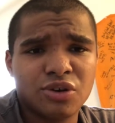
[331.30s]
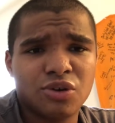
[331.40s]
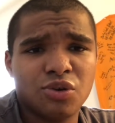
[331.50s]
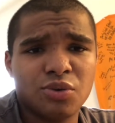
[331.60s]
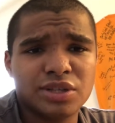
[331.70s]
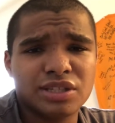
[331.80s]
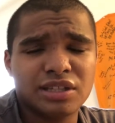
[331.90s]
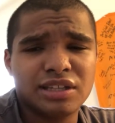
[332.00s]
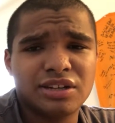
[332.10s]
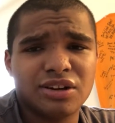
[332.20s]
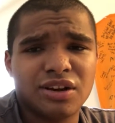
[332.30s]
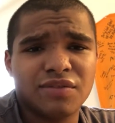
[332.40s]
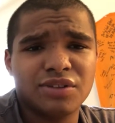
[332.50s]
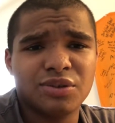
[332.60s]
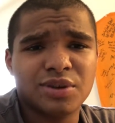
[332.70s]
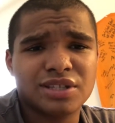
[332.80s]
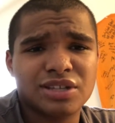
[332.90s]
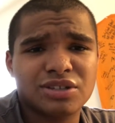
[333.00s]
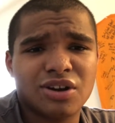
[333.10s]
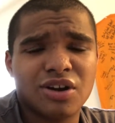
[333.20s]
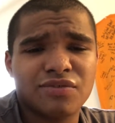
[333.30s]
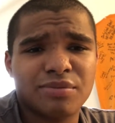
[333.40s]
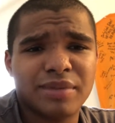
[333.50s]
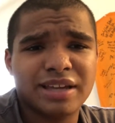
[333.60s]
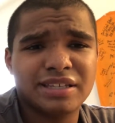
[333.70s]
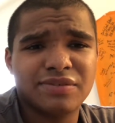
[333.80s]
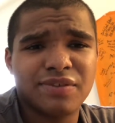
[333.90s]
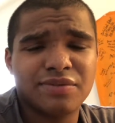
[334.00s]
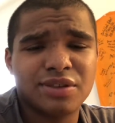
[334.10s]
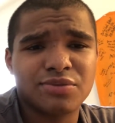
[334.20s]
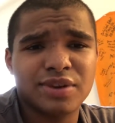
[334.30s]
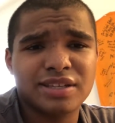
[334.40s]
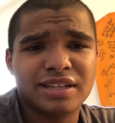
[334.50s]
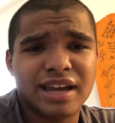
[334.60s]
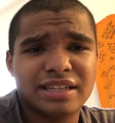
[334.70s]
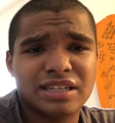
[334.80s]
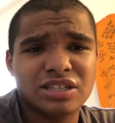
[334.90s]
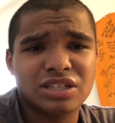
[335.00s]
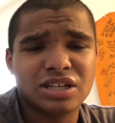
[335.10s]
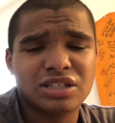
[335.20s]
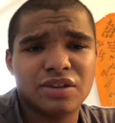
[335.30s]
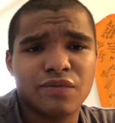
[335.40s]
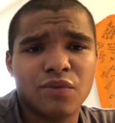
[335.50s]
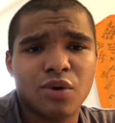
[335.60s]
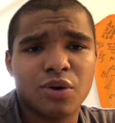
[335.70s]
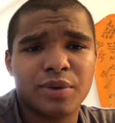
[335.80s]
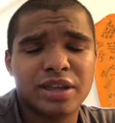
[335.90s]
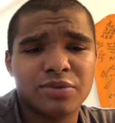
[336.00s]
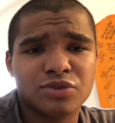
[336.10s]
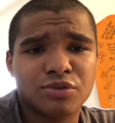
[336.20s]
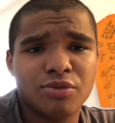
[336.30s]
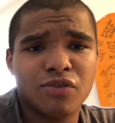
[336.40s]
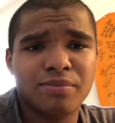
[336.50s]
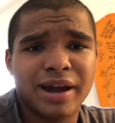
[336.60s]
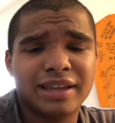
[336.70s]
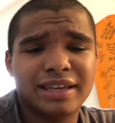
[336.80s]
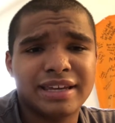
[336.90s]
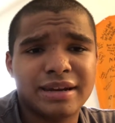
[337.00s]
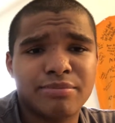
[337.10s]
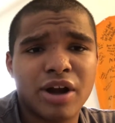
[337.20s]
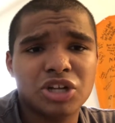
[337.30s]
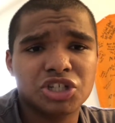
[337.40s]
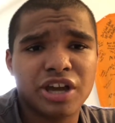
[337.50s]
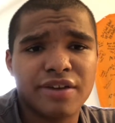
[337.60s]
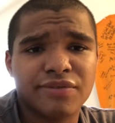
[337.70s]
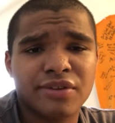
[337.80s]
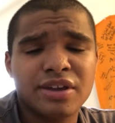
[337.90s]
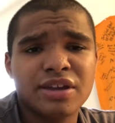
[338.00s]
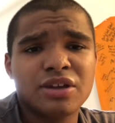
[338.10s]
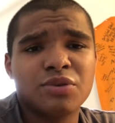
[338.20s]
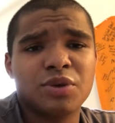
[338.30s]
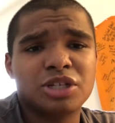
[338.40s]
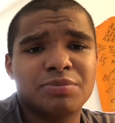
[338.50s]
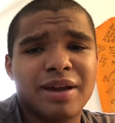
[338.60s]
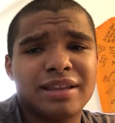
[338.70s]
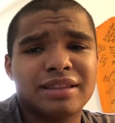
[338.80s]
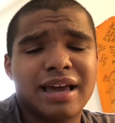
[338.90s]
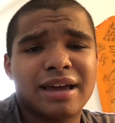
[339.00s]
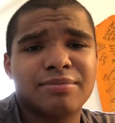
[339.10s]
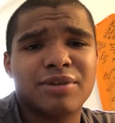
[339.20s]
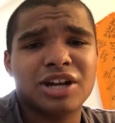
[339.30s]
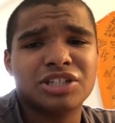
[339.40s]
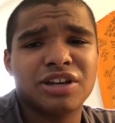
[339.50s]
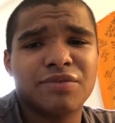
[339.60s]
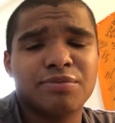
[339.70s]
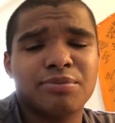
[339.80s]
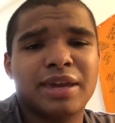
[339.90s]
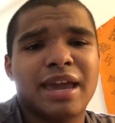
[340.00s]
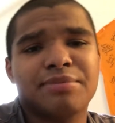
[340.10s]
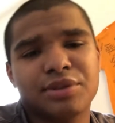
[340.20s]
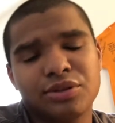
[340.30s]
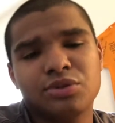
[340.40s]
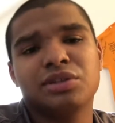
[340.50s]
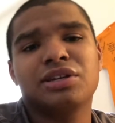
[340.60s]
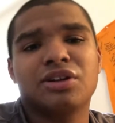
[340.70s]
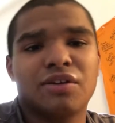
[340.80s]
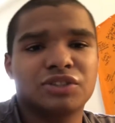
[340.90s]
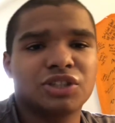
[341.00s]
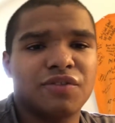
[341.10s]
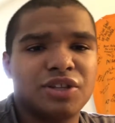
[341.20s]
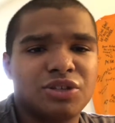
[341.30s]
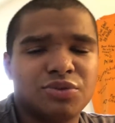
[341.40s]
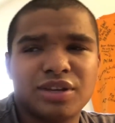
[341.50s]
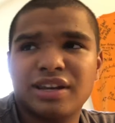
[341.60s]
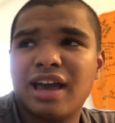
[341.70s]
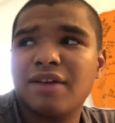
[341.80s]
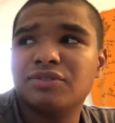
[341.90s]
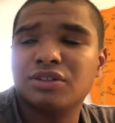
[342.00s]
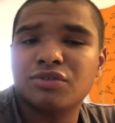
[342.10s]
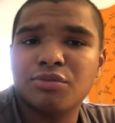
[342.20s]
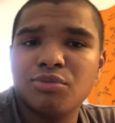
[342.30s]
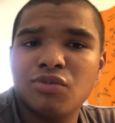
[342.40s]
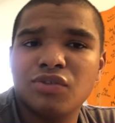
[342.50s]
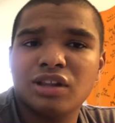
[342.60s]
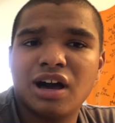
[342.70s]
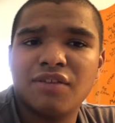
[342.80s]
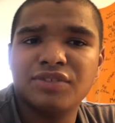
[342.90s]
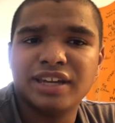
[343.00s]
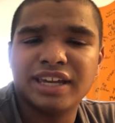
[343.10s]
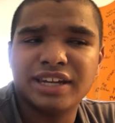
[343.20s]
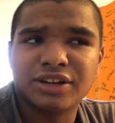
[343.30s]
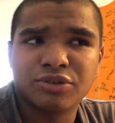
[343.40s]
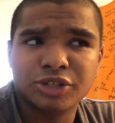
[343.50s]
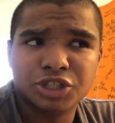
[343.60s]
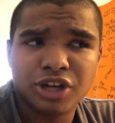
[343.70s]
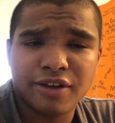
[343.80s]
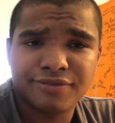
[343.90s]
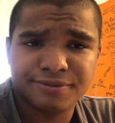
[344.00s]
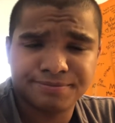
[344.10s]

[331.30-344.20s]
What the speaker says: who was the leader of the USSR from 1953 to 1964 when he was removed by Leonid Brezhnev, which meant that Brezhnev became the new leader of Soviet Union after the removal of Nikita Khrushchev.